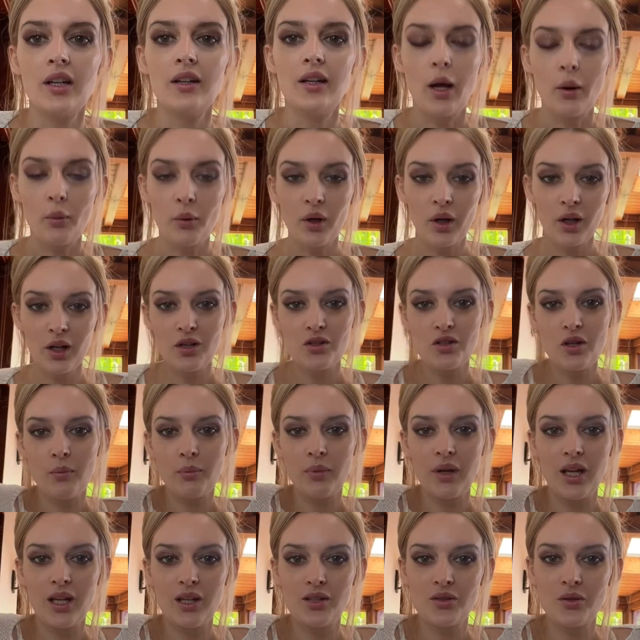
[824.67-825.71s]
Now we're gonna
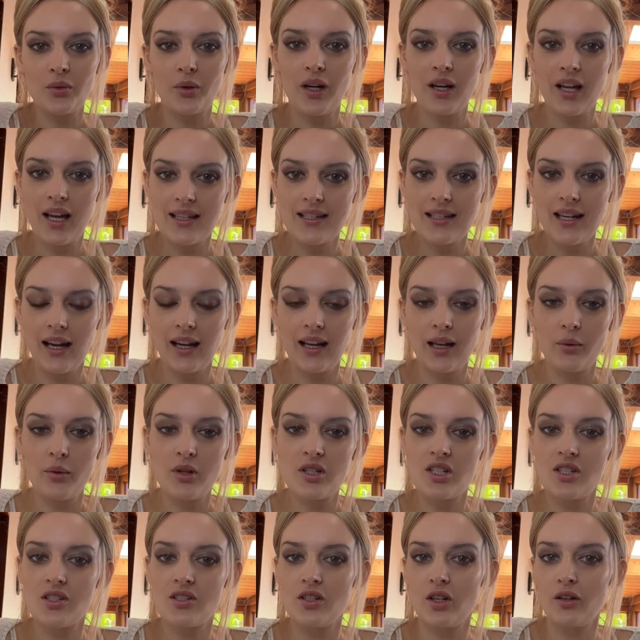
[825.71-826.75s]
jump into our next heading, which
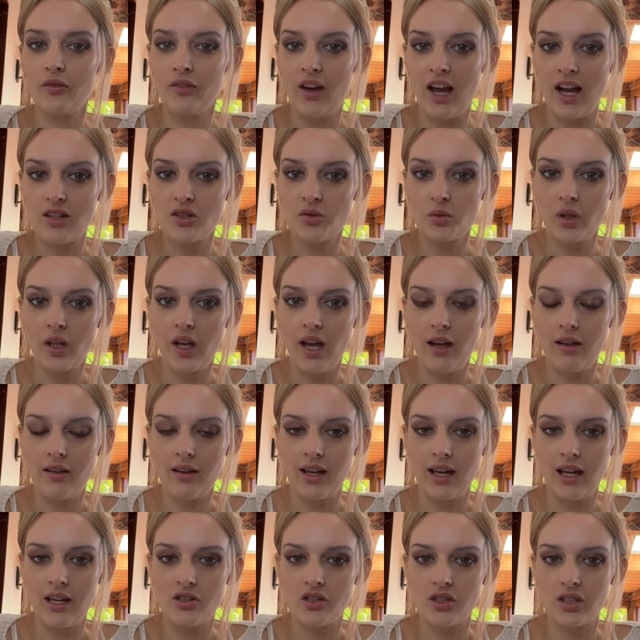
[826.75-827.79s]
is your factual
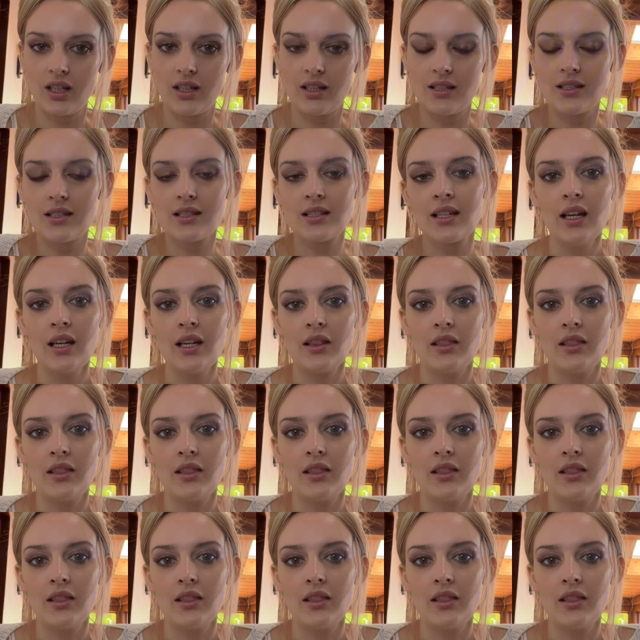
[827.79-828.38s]
allegations.